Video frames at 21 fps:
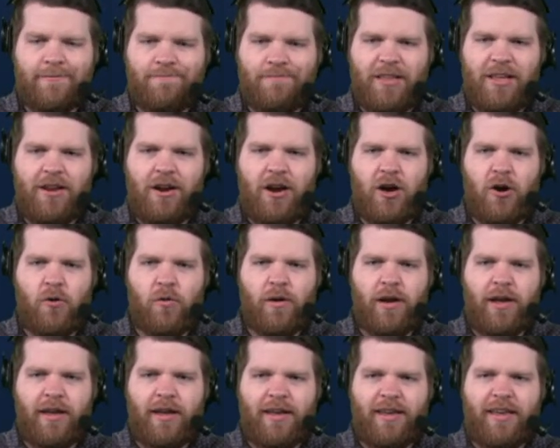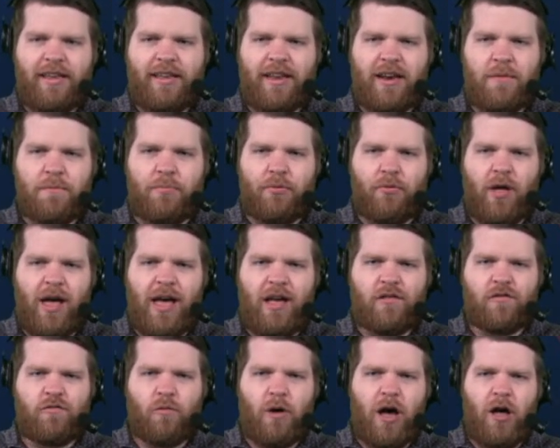You know, he didn't play
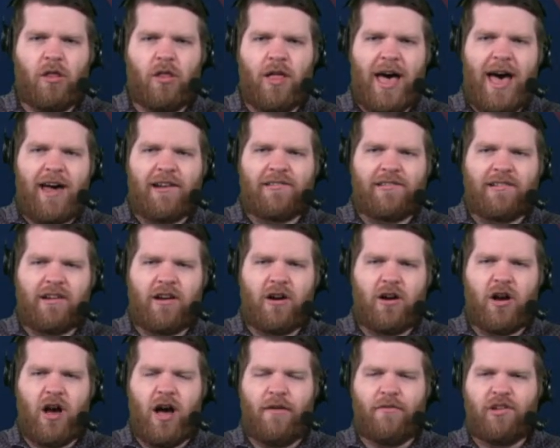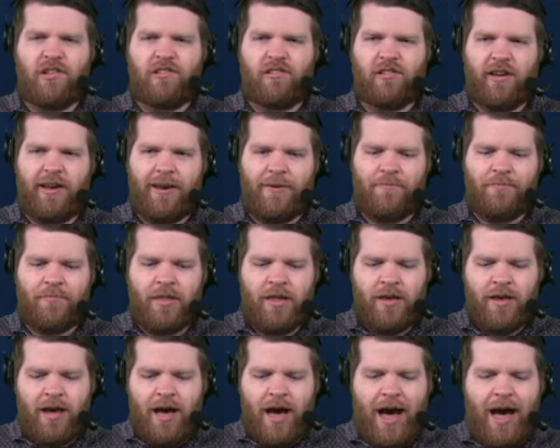as well last year. Obviously,
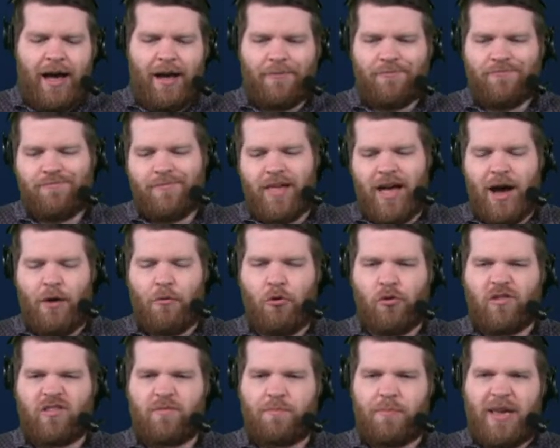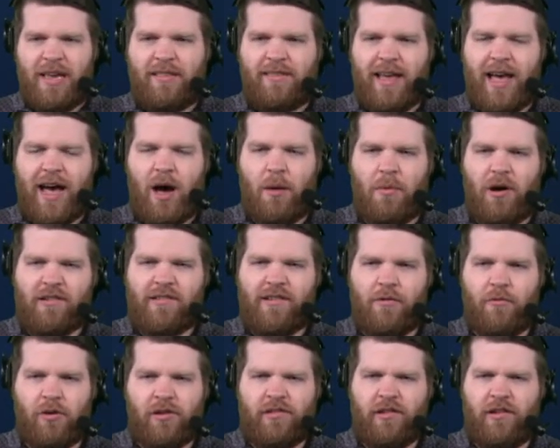I won't speak to how much
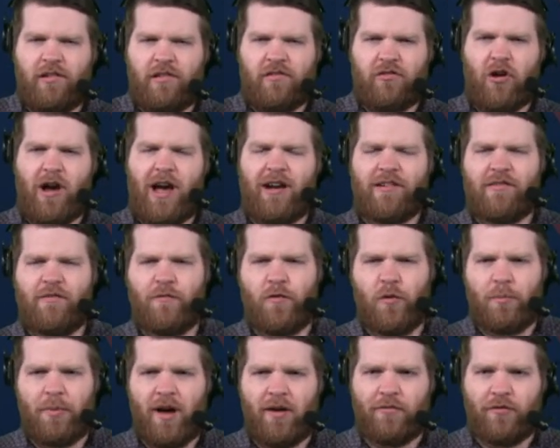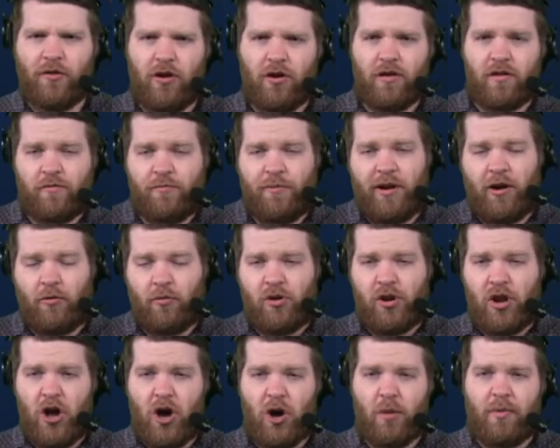it was a distraction for Buffalo because we don't
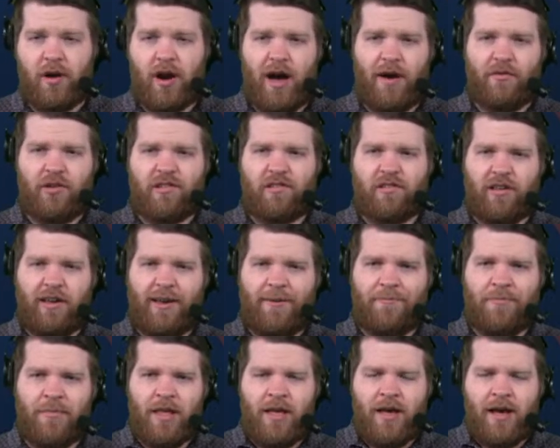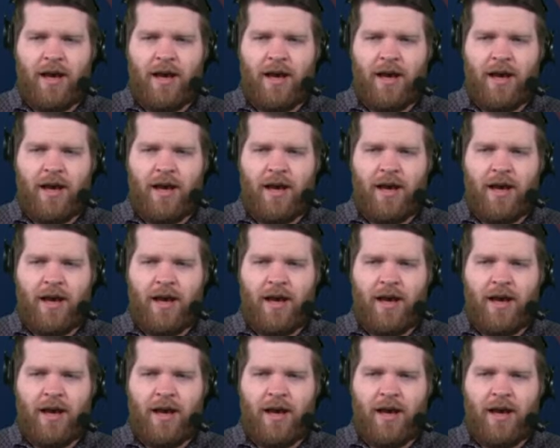know, but obviously